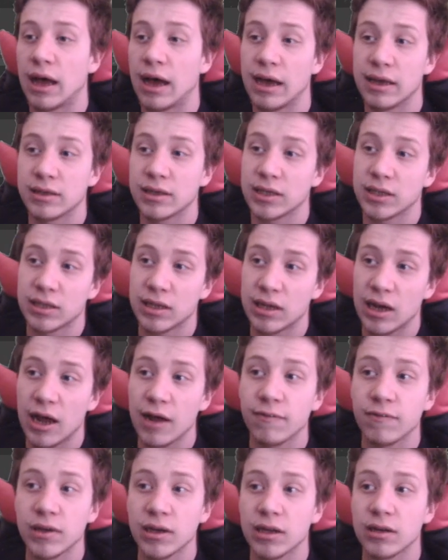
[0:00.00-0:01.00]
As I said,
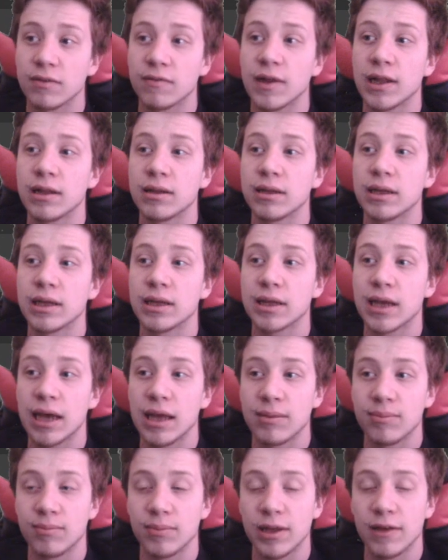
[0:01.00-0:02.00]
I think it
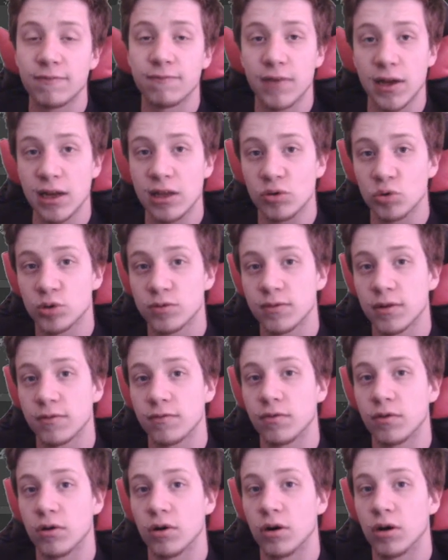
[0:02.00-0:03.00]
can be very useful
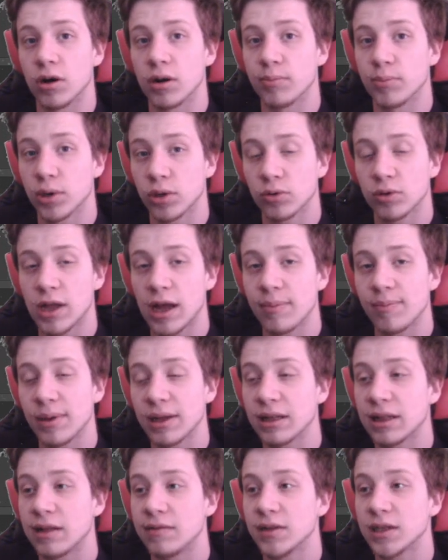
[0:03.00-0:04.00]
for
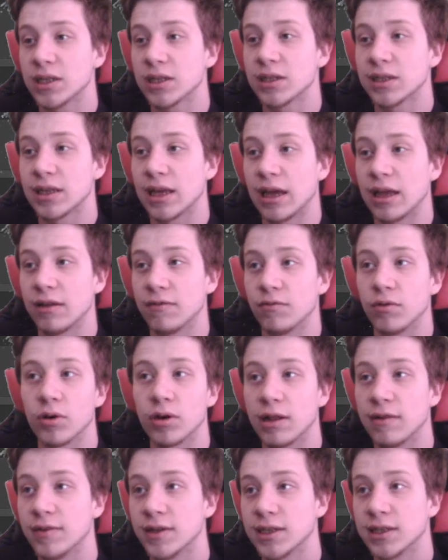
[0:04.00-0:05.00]
prototyping levels and for
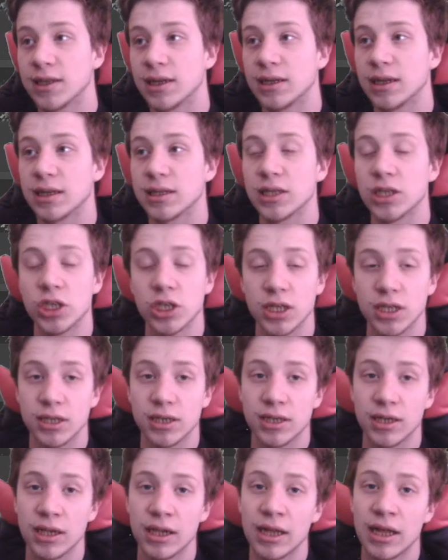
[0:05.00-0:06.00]
level designers in
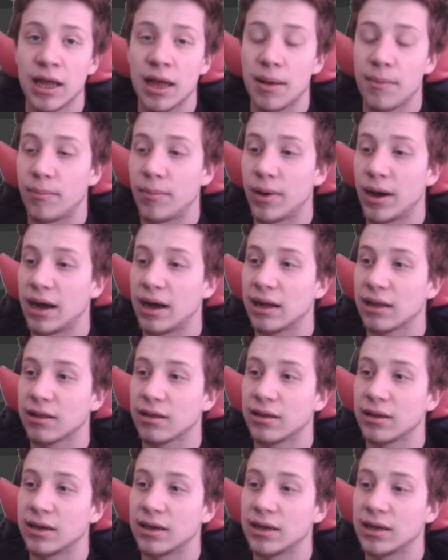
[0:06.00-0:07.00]
general,
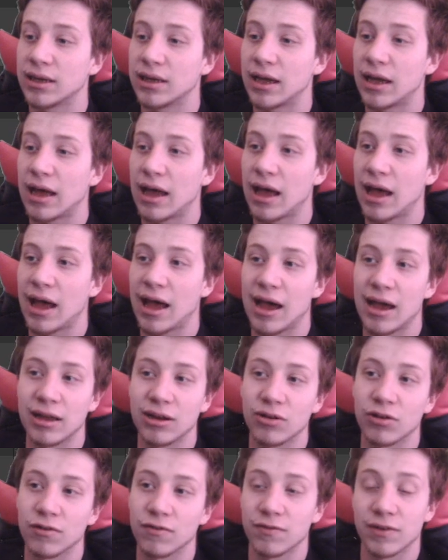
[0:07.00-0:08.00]
but I
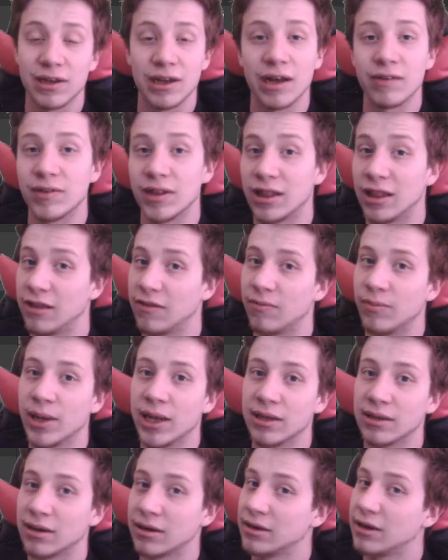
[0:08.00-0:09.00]
don't think I will leave
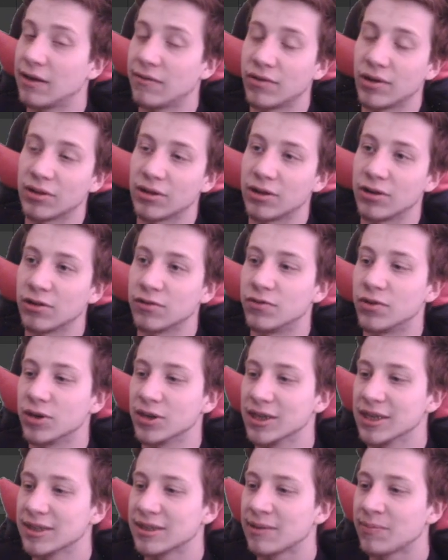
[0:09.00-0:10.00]
Blender, definitely not for
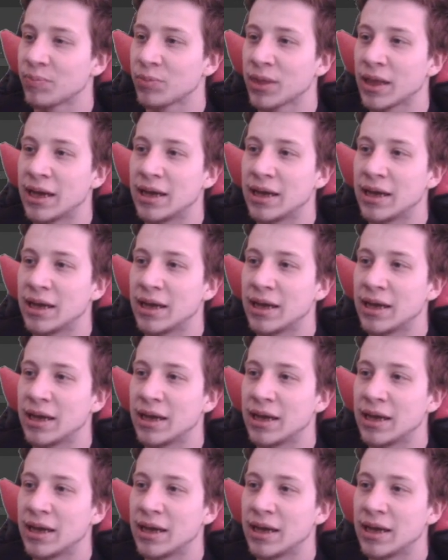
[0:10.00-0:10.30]
this.